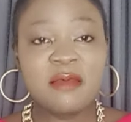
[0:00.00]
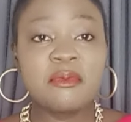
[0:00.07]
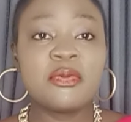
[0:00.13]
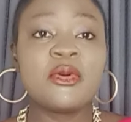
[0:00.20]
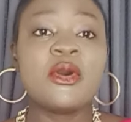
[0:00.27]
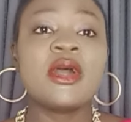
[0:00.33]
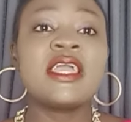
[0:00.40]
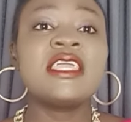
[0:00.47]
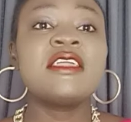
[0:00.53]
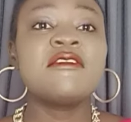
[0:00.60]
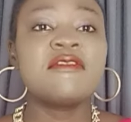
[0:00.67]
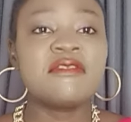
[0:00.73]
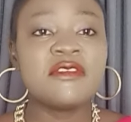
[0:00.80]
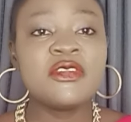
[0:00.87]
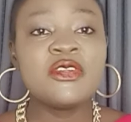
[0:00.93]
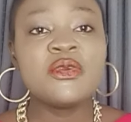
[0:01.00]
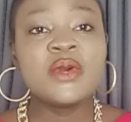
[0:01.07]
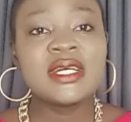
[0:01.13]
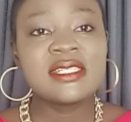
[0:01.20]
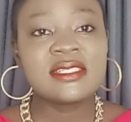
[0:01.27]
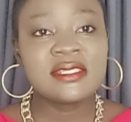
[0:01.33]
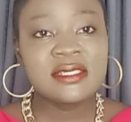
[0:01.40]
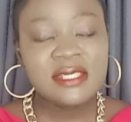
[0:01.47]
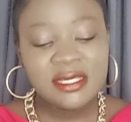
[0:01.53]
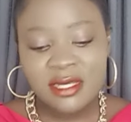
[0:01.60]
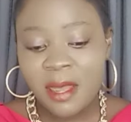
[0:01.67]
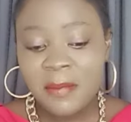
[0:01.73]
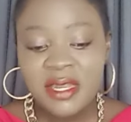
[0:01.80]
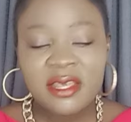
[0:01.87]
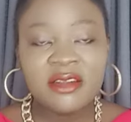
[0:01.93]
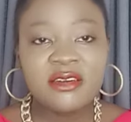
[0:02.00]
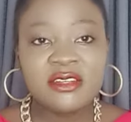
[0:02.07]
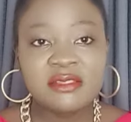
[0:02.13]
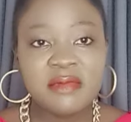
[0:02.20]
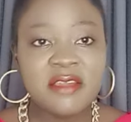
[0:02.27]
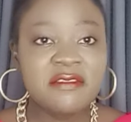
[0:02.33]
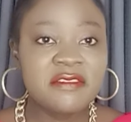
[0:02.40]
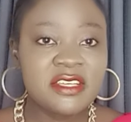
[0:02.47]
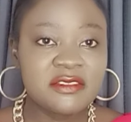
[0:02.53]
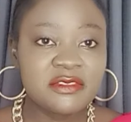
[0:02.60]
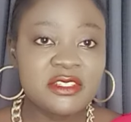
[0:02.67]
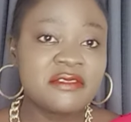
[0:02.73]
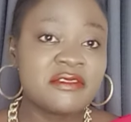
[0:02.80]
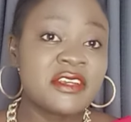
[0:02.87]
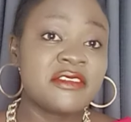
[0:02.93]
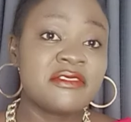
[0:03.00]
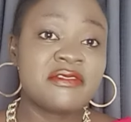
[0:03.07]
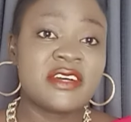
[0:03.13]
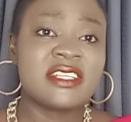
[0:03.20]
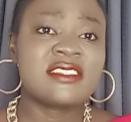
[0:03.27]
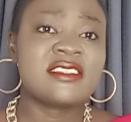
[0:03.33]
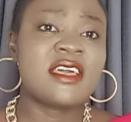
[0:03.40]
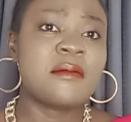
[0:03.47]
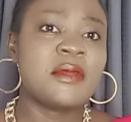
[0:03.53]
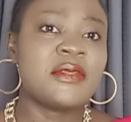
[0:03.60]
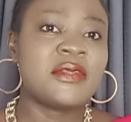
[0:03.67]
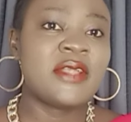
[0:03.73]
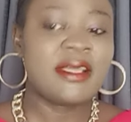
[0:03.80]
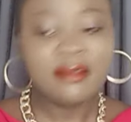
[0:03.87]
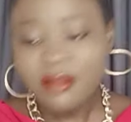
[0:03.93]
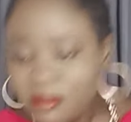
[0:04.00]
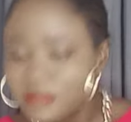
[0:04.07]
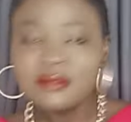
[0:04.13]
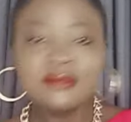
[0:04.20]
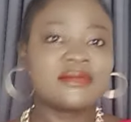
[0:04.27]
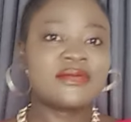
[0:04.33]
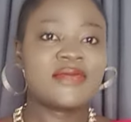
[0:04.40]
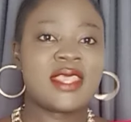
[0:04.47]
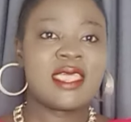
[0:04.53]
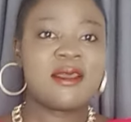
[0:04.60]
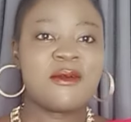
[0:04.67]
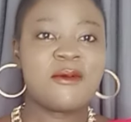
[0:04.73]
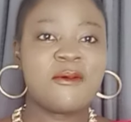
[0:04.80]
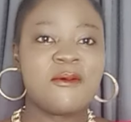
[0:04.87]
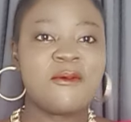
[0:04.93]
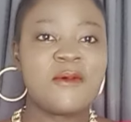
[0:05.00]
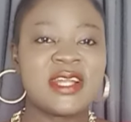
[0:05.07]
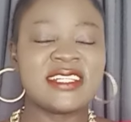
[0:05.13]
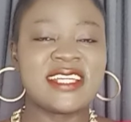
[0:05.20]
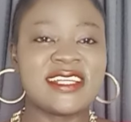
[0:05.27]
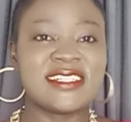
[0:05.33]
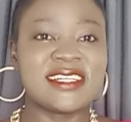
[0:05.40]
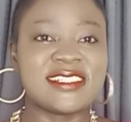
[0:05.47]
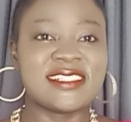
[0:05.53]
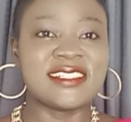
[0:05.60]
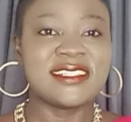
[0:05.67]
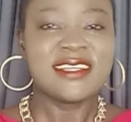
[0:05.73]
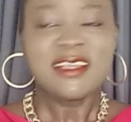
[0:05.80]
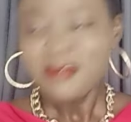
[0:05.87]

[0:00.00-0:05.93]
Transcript: But if you are coming across my face for the very first time and you're like, oh, what did I just see?